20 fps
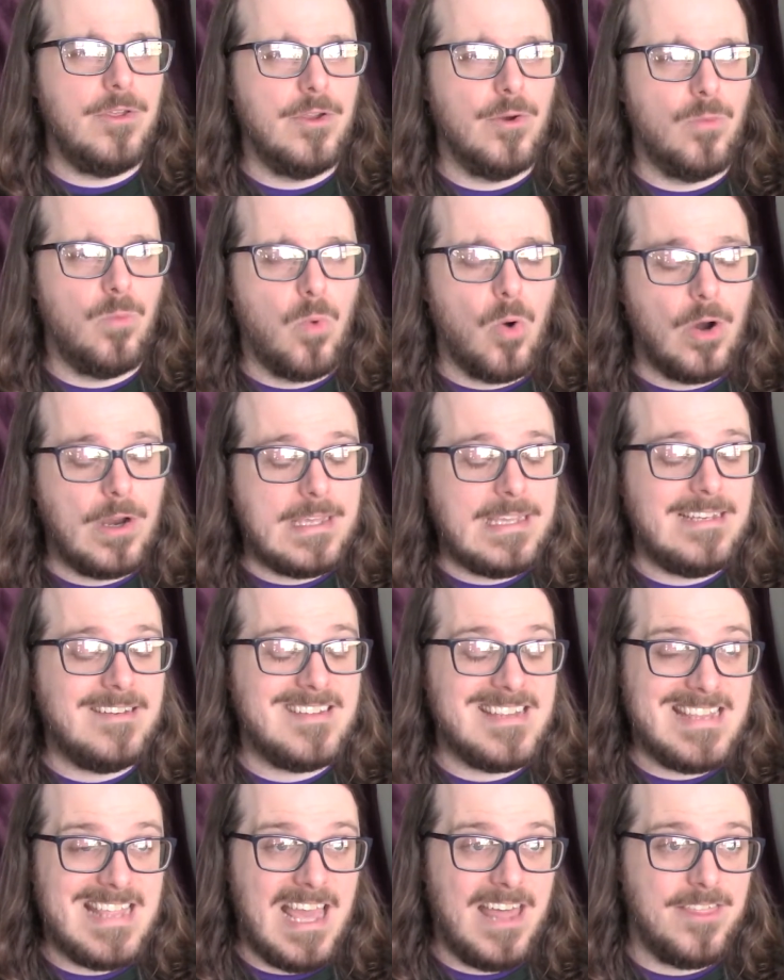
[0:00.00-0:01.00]
you're working
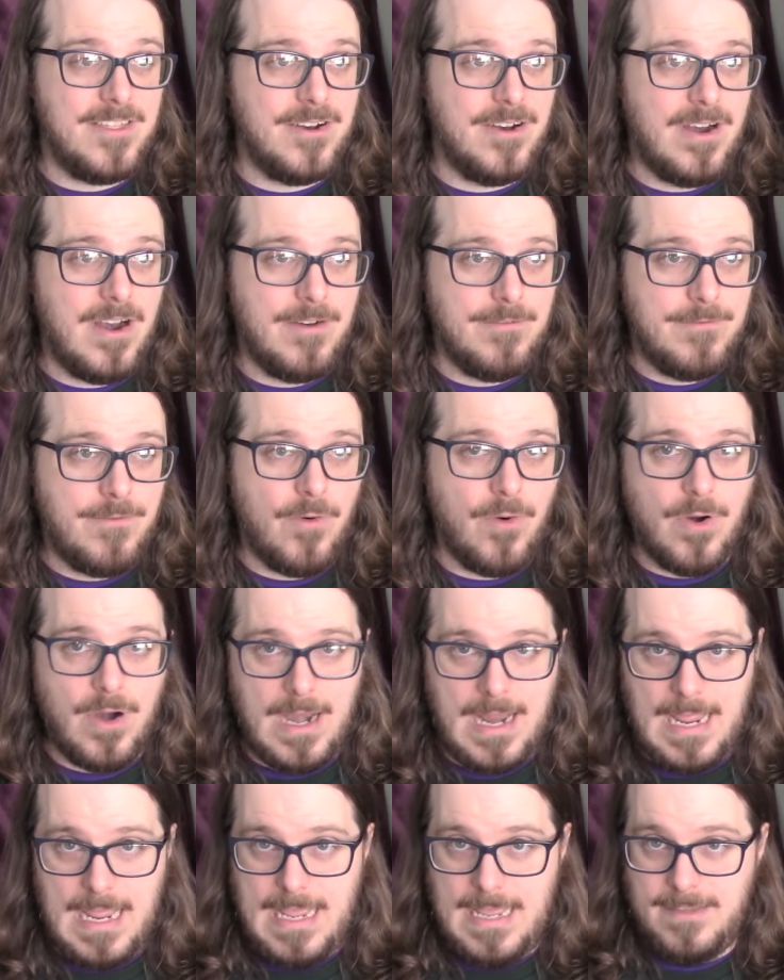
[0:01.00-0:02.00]
together
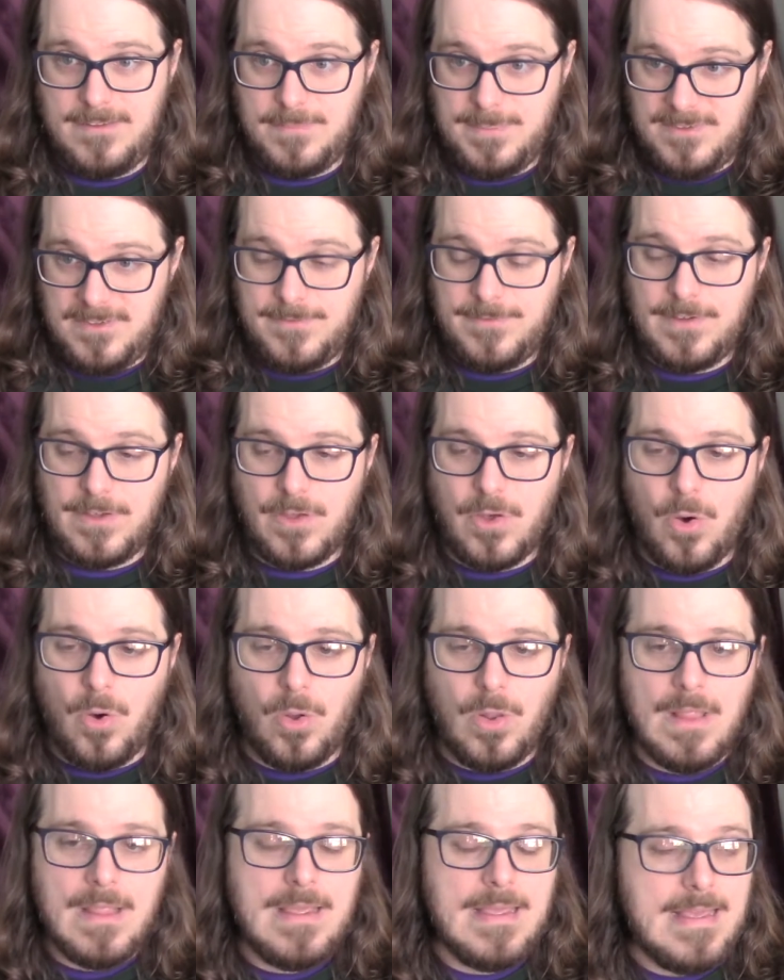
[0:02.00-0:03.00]
for a specific
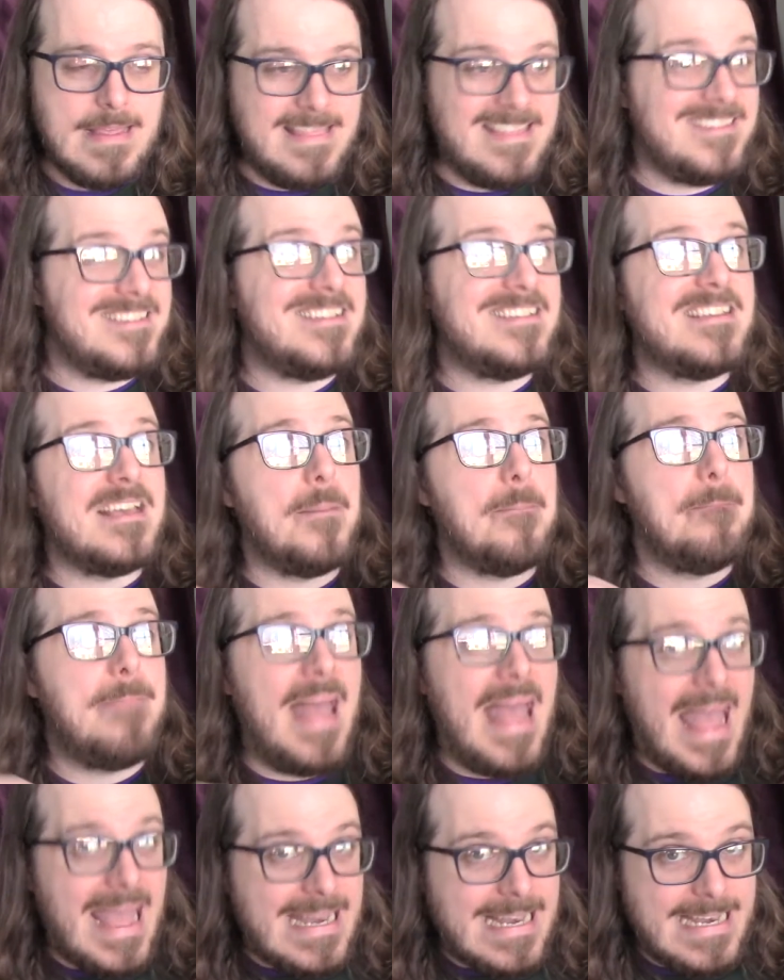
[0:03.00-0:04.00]
goal, this is
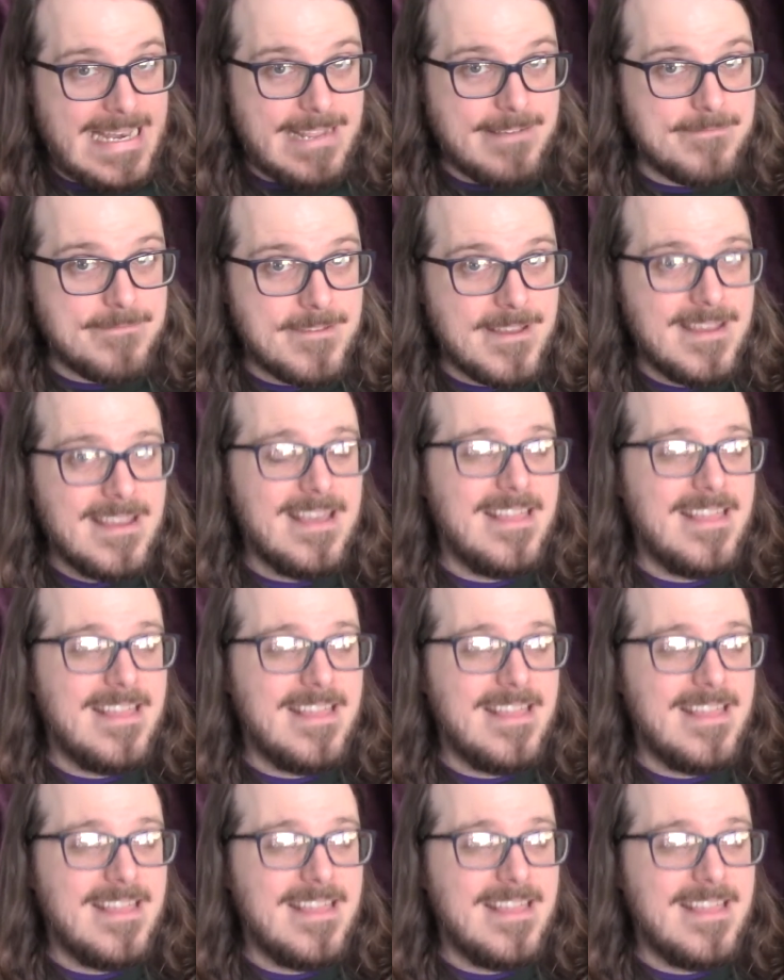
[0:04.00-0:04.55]
competitive.